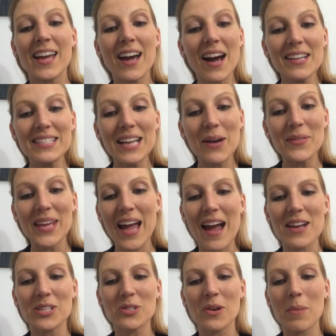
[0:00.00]
cut down the
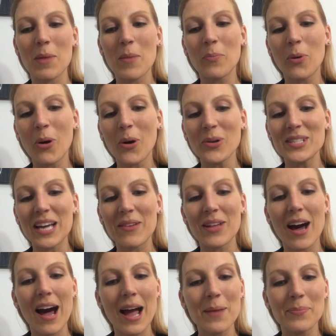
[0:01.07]
asherim, and pulled down
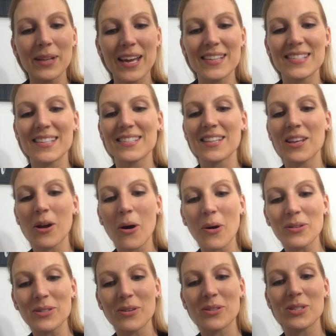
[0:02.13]
the high places and the
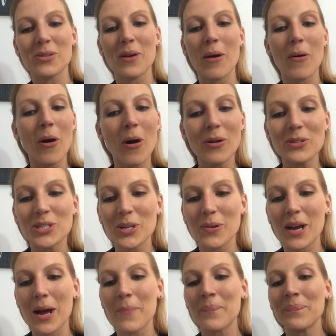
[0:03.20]
altars throughout all
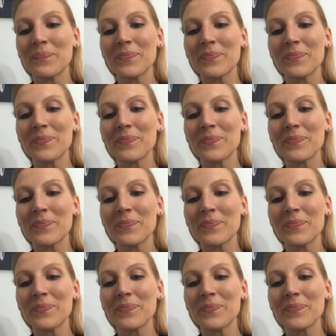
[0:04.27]
Judah